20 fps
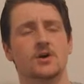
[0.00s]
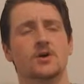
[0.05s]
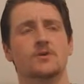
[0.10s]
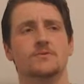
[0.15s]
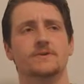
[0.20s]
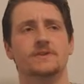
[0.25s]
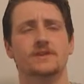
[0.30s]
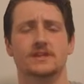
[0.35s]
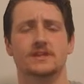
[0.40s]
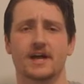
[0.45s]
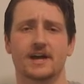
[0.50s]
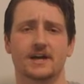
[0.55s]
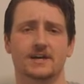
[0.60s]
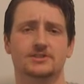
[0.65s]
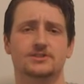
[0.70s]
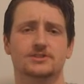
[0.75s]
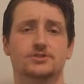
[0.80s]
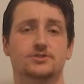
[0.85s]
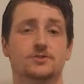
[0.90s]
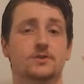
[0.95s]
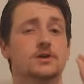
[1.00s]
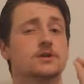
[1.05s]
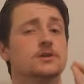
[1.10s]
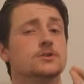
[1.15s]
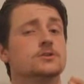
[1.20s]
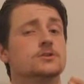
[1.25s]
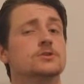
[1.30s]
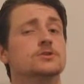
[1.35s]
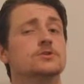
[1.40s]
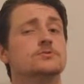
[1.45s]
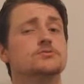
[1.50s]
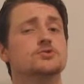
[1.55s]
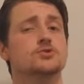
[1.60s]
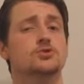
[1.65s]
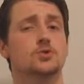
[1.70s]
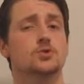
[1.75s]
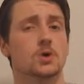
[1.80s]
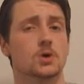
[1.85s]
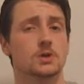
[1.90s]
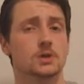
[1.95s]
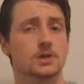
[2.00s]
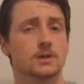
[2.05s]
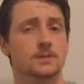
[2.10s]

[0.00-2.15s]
with an extra neutron.